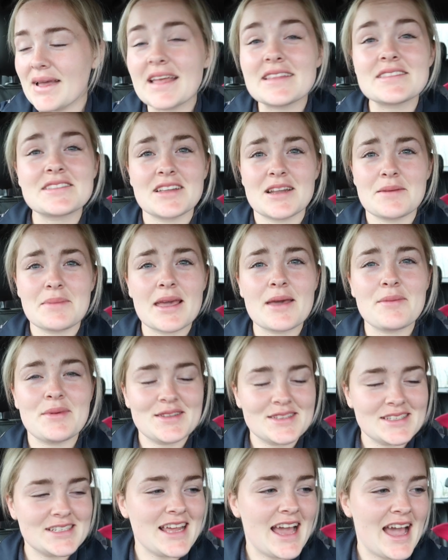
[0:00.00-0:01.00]
it's going to be a
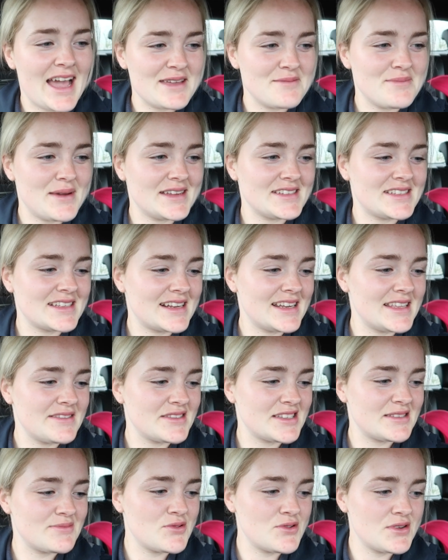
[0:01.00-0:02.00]
busy day. Basically
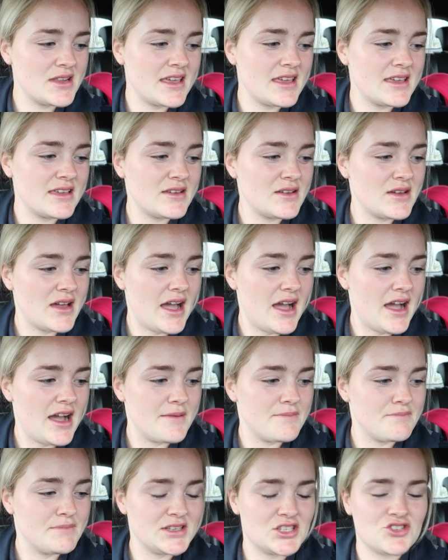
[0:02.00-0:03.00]
this morning,
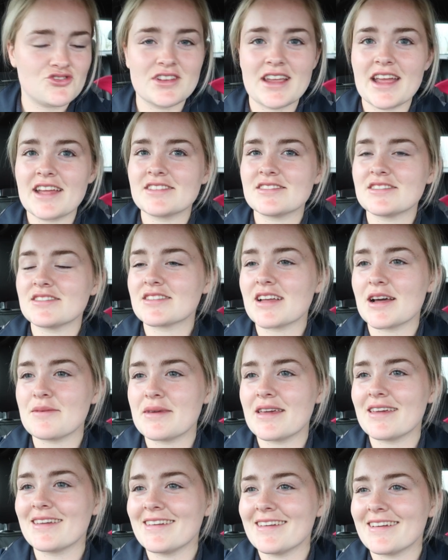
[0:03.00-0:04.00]
mystery guest is
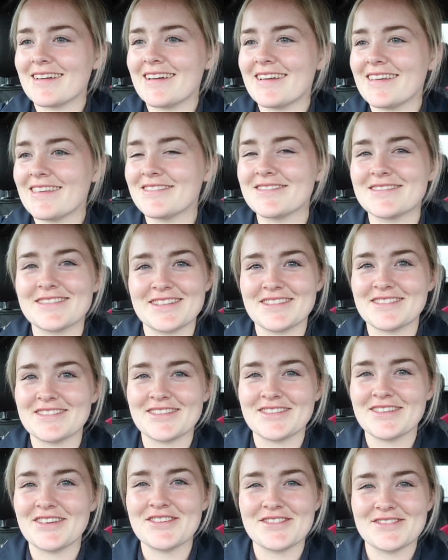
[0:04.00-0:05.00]
coming. You'll see
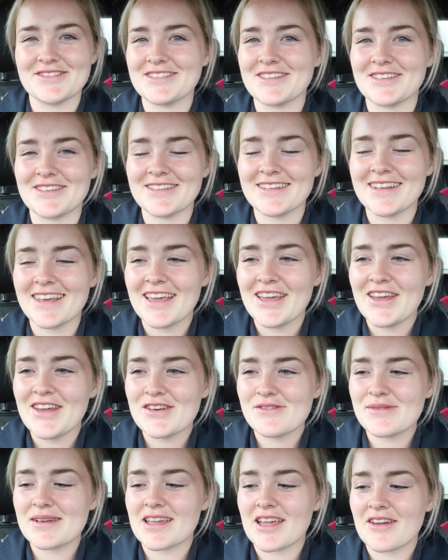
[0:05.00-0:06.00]
who soon.
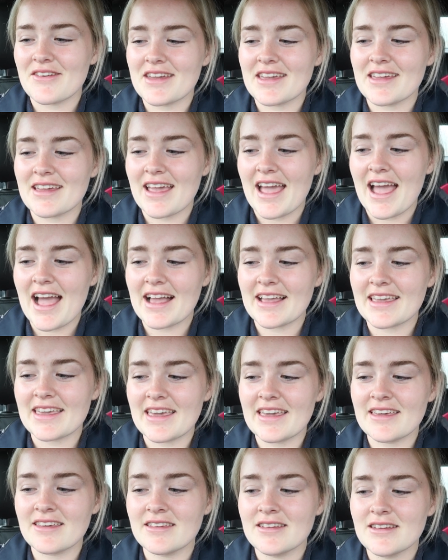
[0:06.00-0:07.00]
We're going
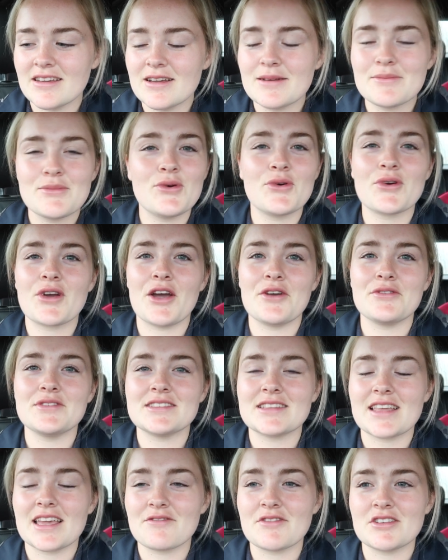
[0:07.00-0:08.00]
hacking. Poor Goat
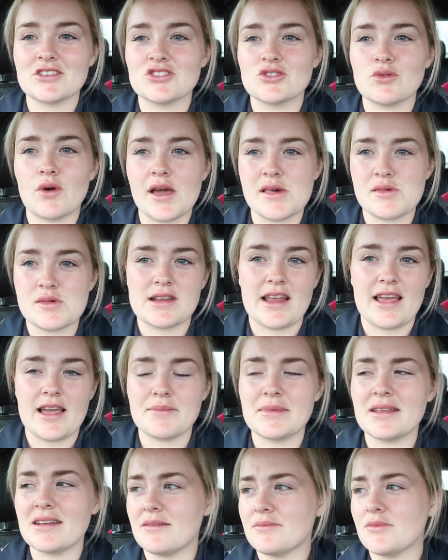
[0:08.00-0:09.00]
is getting ridden twice today. I
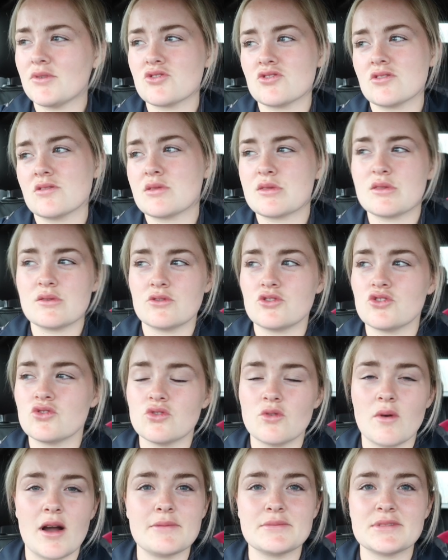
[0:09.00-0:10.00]
mean, I'm not
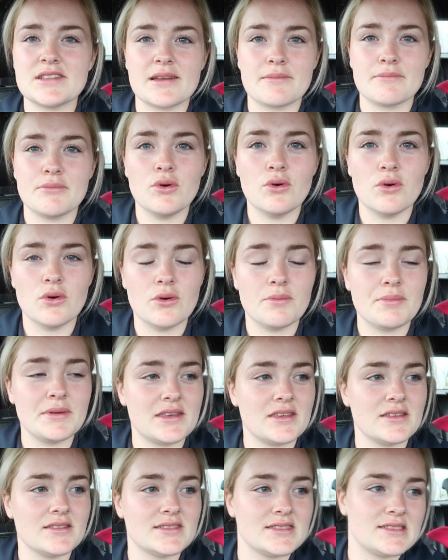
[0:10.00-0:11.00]
sure why I'm saying poor,
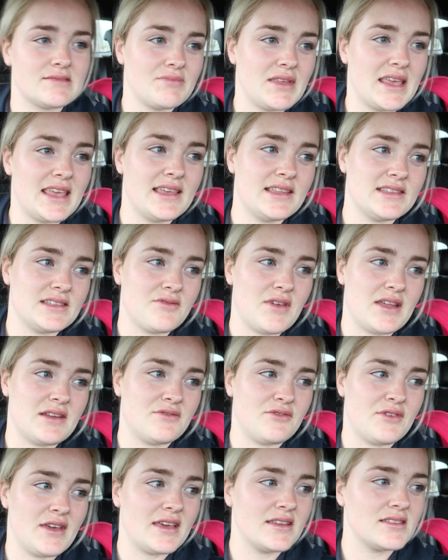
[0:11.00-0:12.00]
because he is
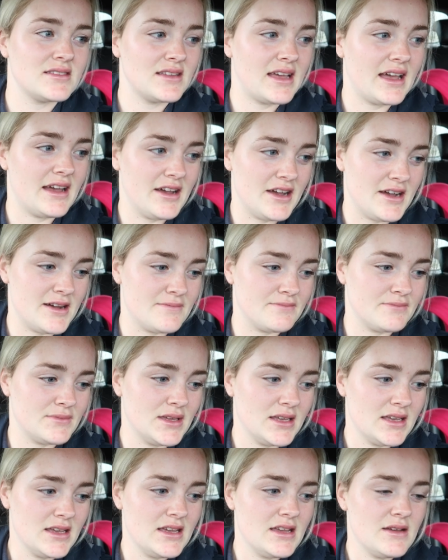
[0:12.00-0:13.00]
event fit.
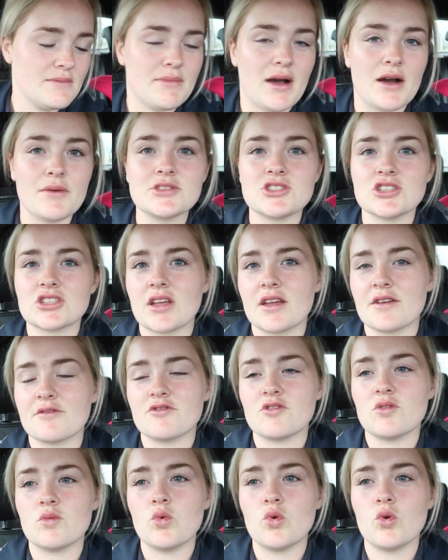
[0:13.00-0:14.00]
But we're just going
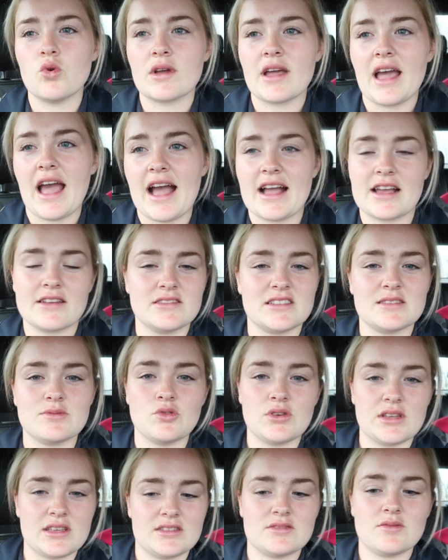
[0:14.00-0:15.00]
for a walk hack this
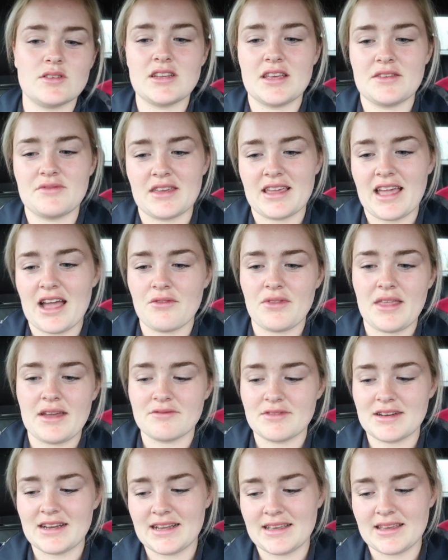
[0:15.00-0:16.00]
morning, so I don't even count
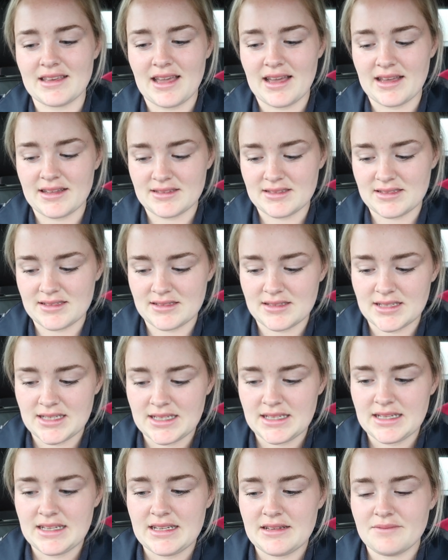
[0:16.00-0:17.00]
that really as,
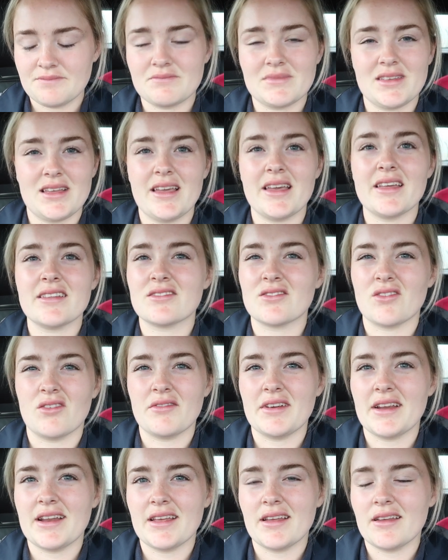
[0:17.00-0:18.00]
it's not
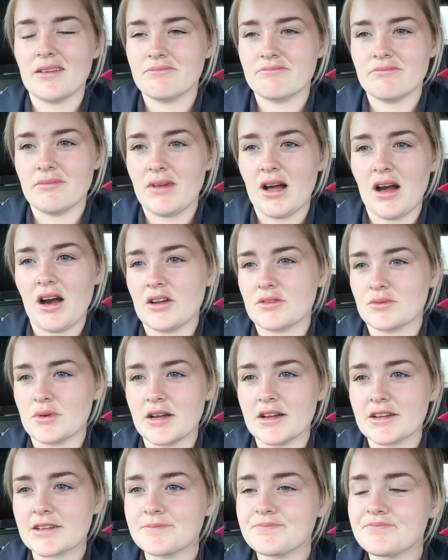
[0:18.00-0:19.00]
really hard
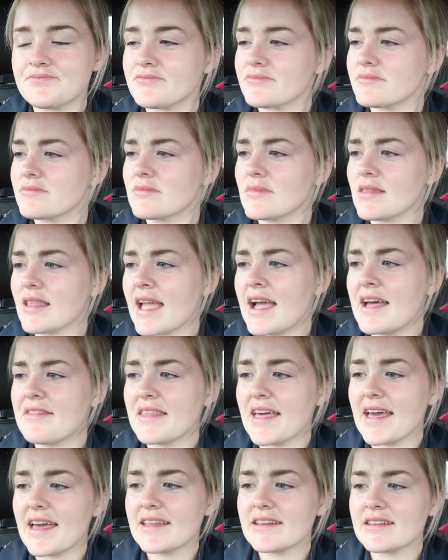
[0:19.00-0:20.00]
work.
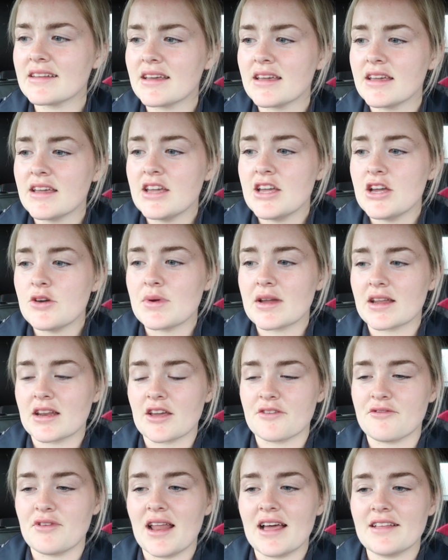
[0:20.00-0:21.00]
And then we're going
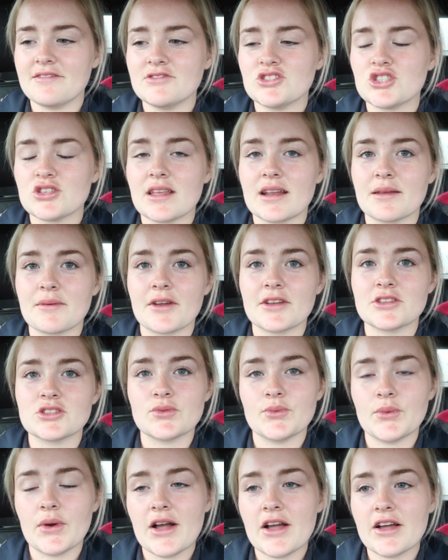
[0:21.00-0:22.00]
to go for lunch, then I'm going
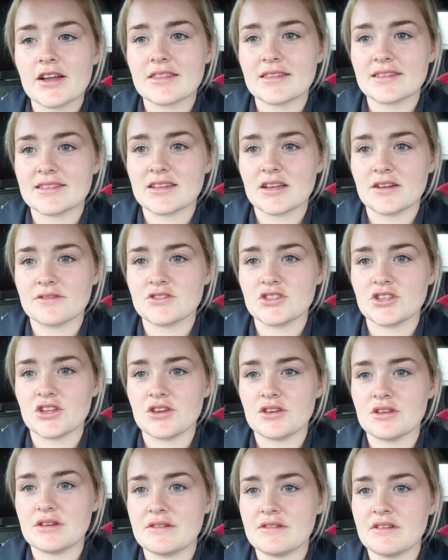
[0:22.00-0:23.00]
to work this
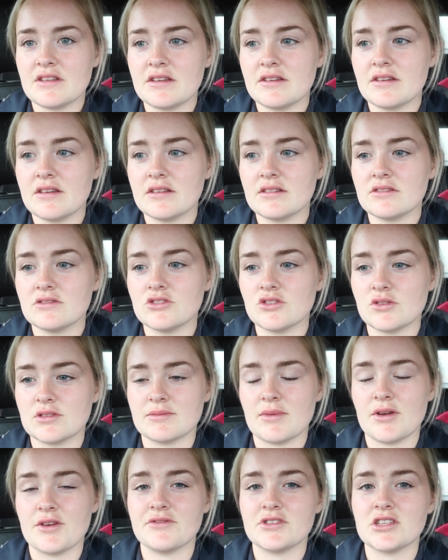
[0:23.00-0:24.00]
afternoon, do
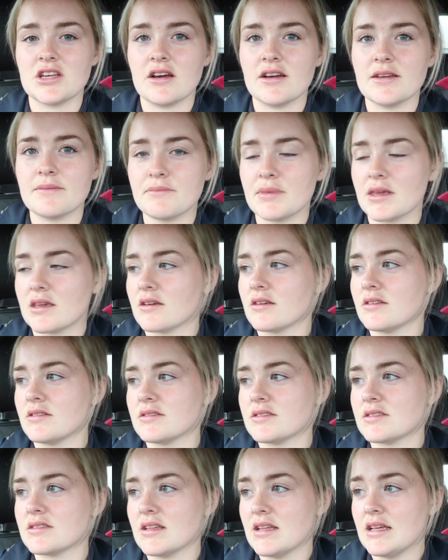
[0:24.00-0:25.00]
some overtime
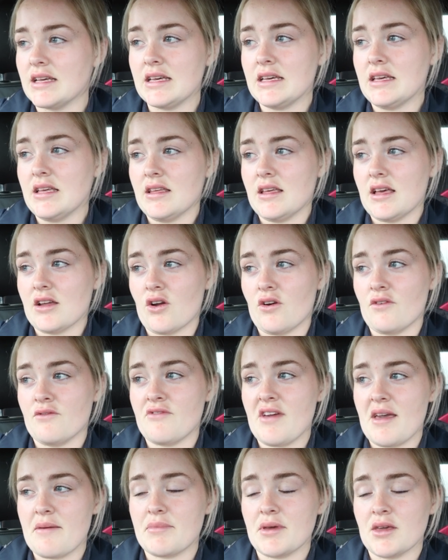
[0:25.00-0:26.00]
because I've got
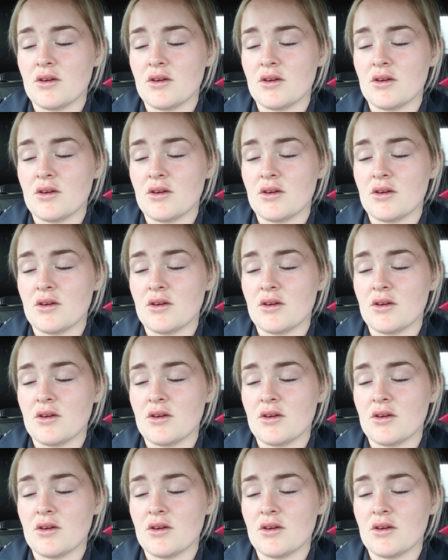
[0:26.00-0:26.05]
vet